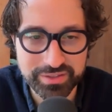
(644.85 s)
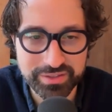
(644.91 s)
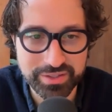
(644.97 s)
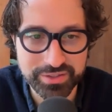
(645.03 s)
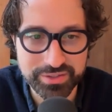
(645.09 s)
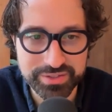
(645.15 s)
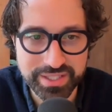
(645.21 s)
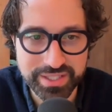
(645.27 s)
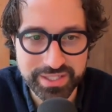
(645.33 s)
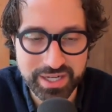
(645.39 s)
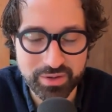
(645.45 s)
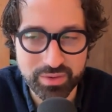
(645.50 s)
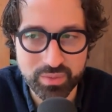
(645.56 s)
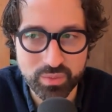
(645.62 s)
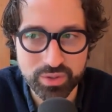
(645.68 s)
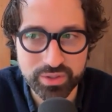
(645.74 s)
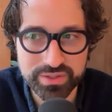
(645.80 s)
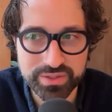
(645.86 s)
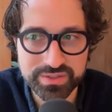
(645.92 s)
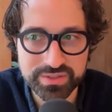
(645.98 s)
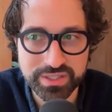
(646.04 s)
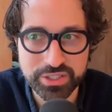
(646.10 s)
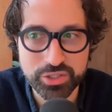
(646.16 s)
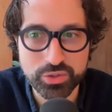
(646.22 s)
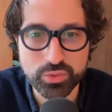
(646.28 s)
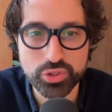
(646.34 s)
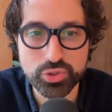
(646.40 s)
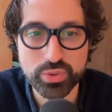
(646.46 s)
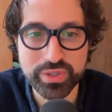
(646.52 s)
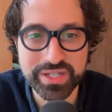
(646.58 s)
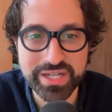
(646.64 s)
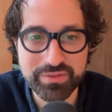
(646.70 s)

You understand how it works. Like you would